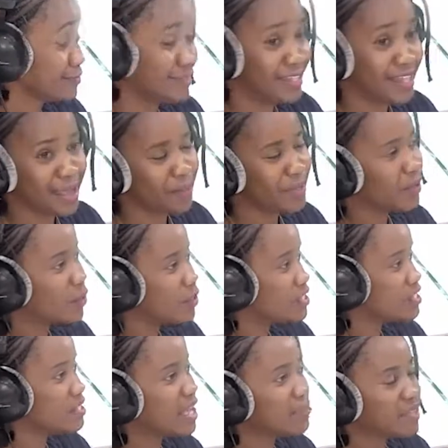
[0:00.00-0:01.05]
Yeah,
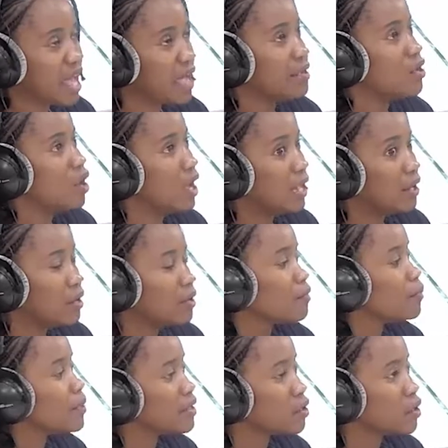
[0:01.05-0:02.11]
because not
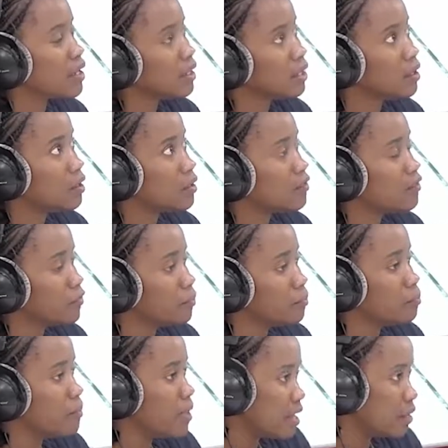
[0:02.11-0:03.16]
a lot of
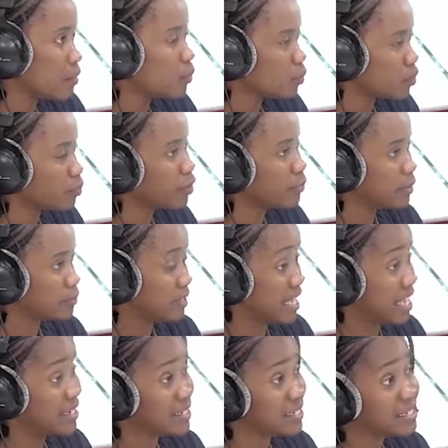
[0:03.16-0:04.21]
men would probably
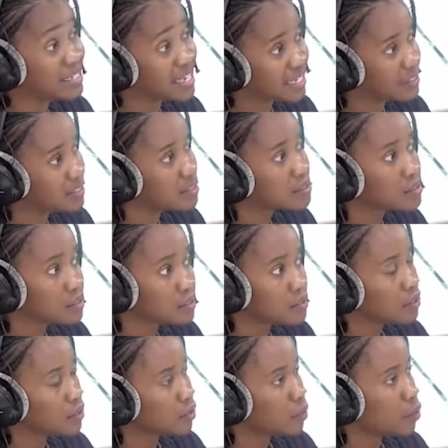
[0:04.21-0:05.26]

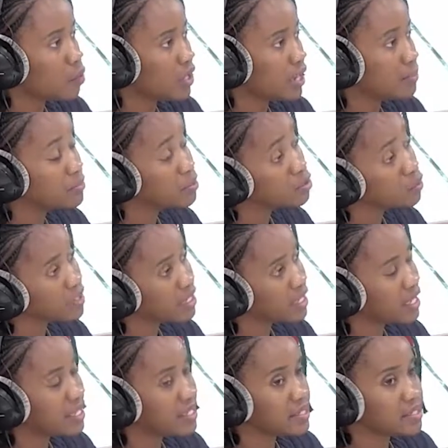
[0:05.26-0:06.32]
understand what I'm
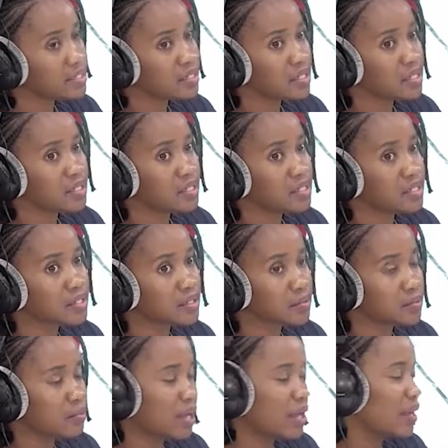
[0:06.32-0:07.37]
doing, and it,
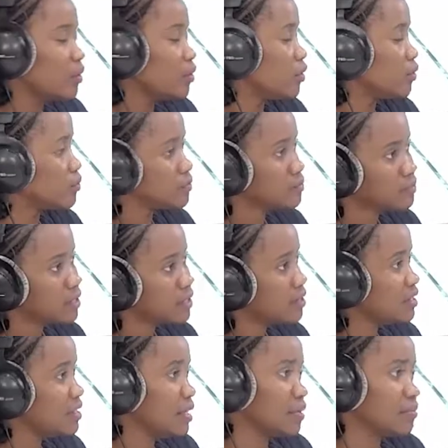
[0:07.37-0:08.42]
I don't know. Yeah.